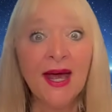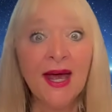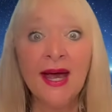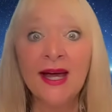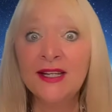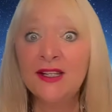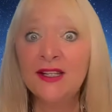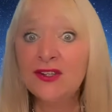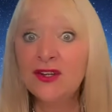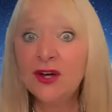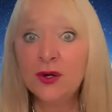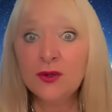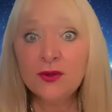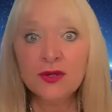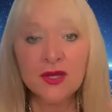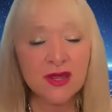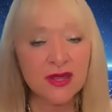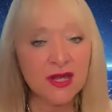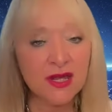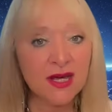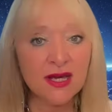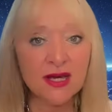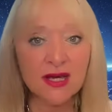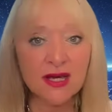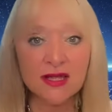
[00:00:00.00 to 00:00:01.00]
And don't
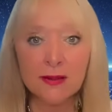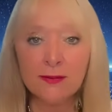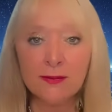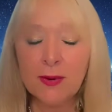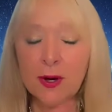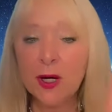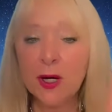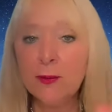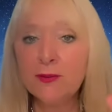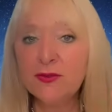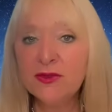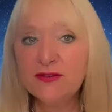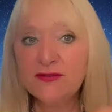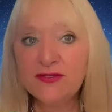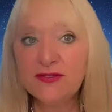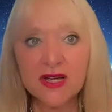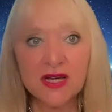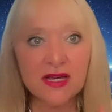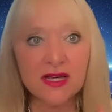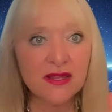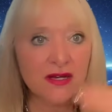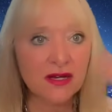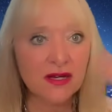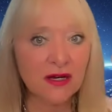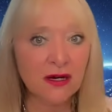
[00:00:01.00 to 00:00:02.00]
think the Pope, the
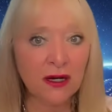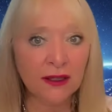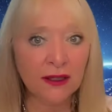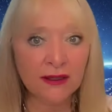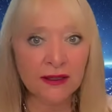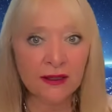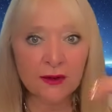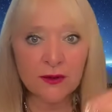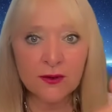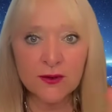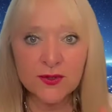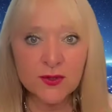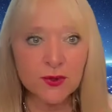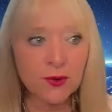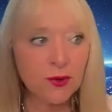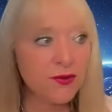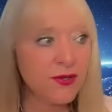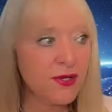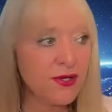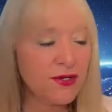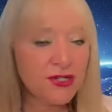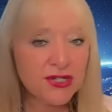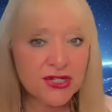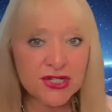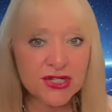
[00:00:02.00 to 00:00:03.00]
Vicar, the Cardinals, all
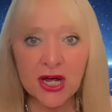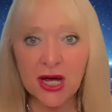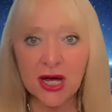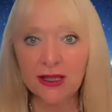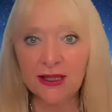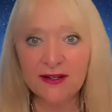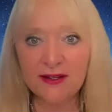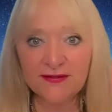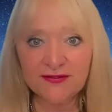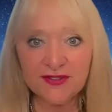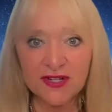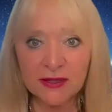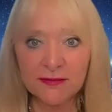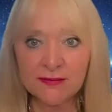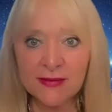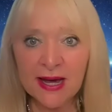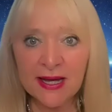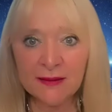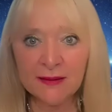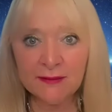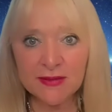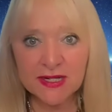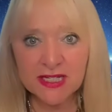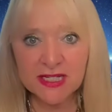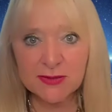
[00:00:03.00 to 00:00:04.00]
those shirt-lifting
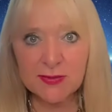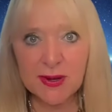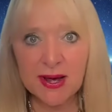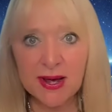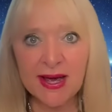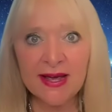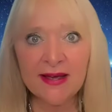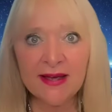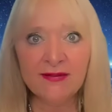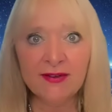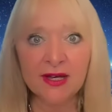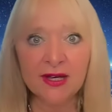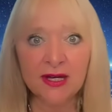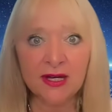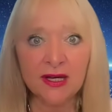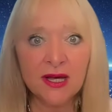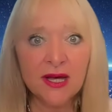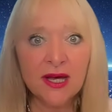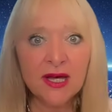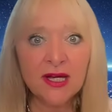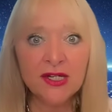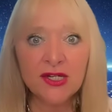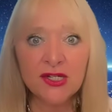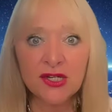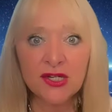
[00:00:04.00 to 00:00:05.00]
men misbehaving,
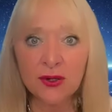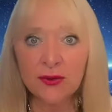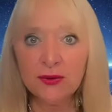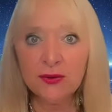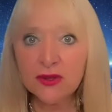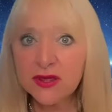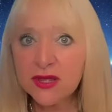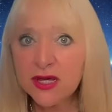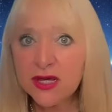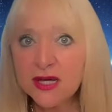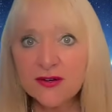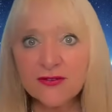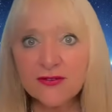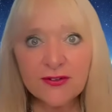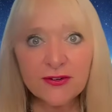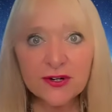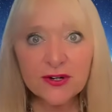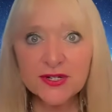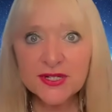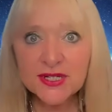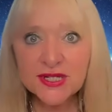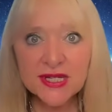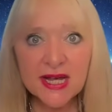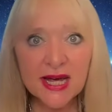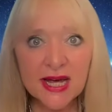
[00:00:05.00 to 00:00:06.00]
don't think for
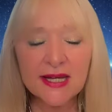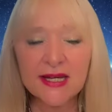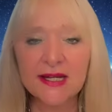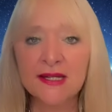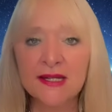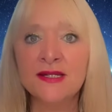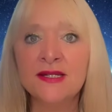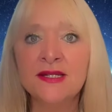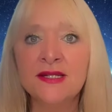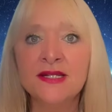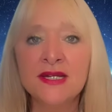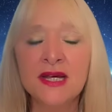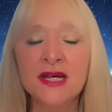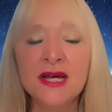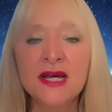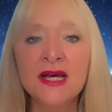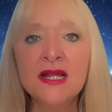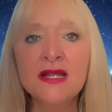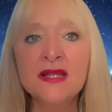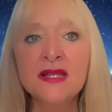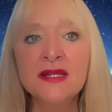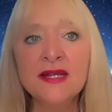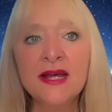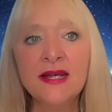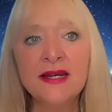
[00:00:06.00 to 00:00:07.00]
a second
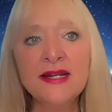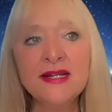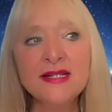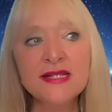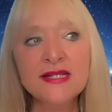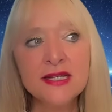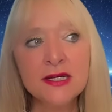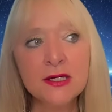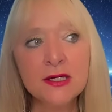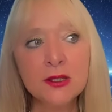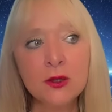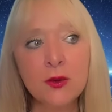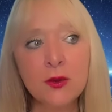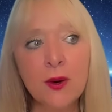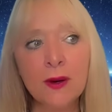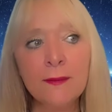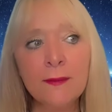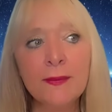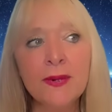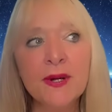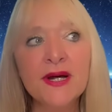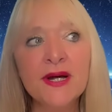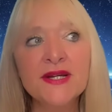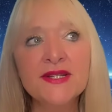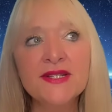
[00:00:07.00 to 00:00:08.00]
that any single
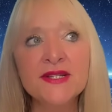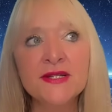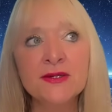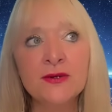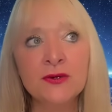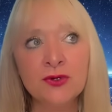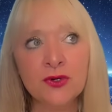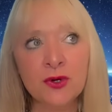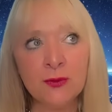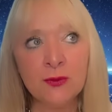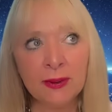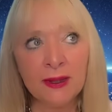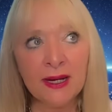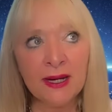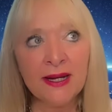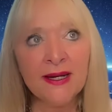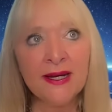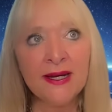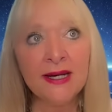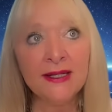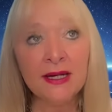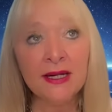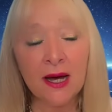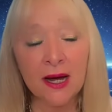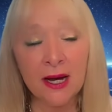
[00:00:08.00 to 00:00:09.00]
one person on your
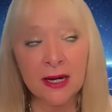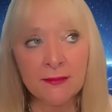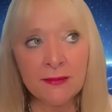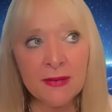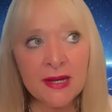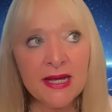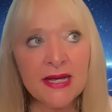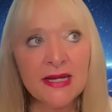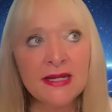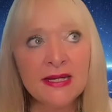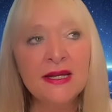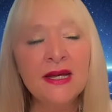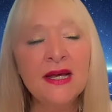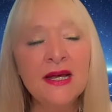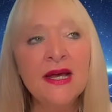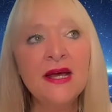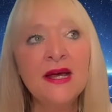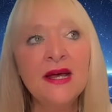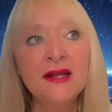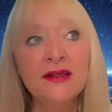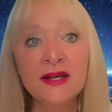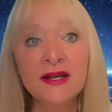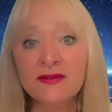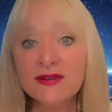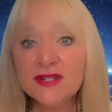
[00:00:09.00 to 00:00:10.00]
planet, and I mean,
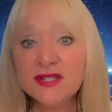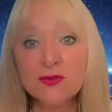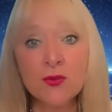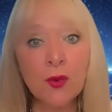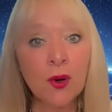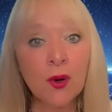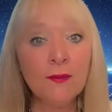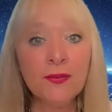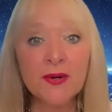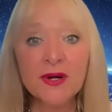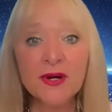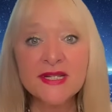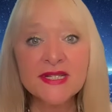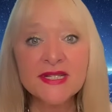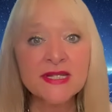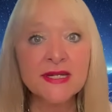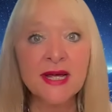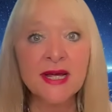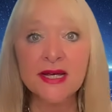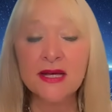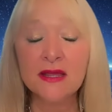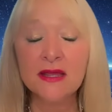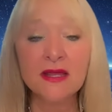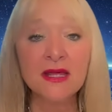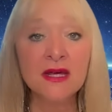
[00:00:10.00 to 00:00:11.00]
there isn't one person
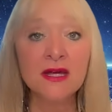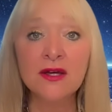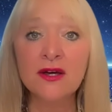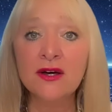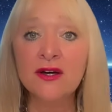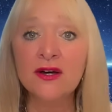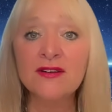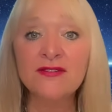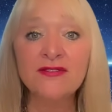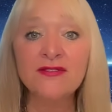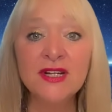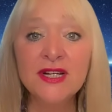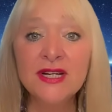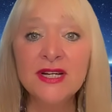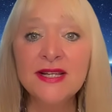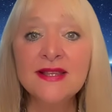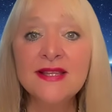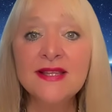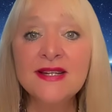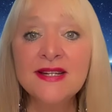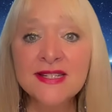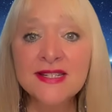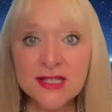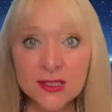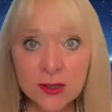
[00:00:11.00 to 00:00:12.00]
I can think of
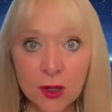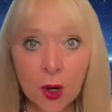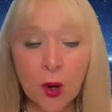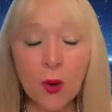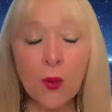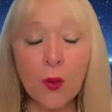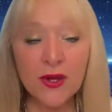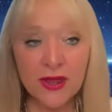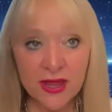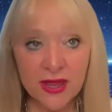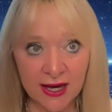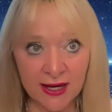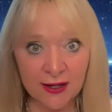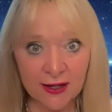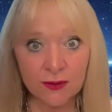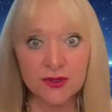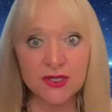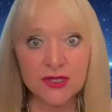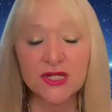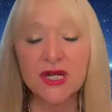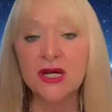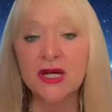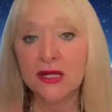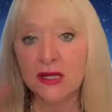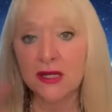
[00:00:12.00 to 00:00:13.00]
that is not
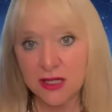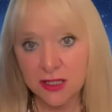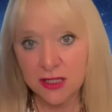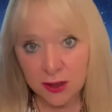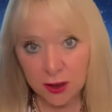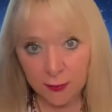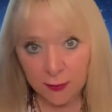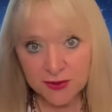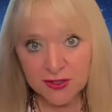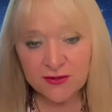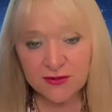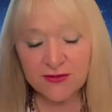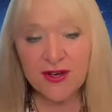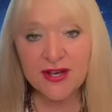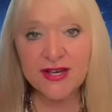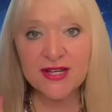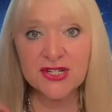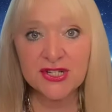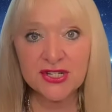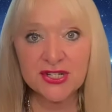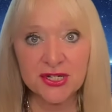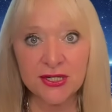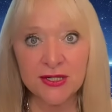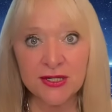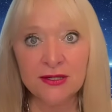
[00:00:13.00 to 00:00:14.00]
without the
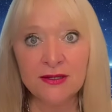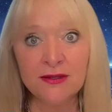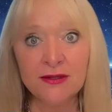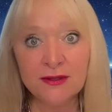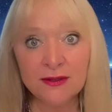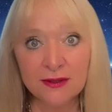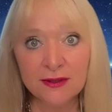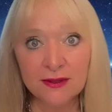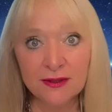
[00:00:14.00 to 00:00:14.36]
observation